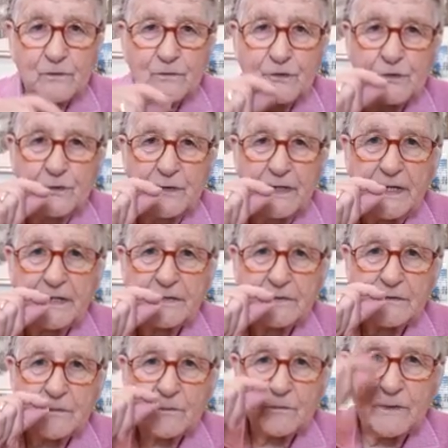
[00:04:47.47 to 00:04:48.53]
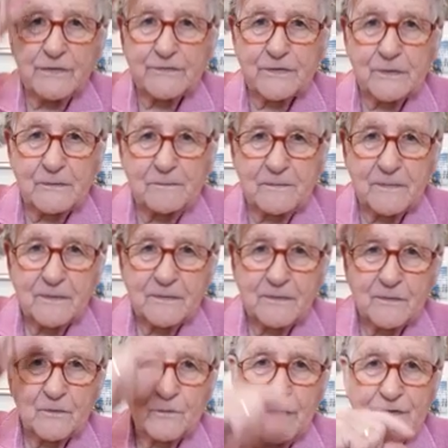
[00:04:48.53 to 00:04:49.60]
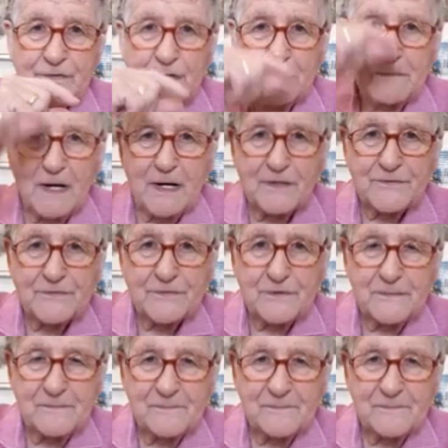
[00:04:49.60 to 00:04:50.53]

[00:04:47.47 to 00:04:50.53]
Juliet raised her mask.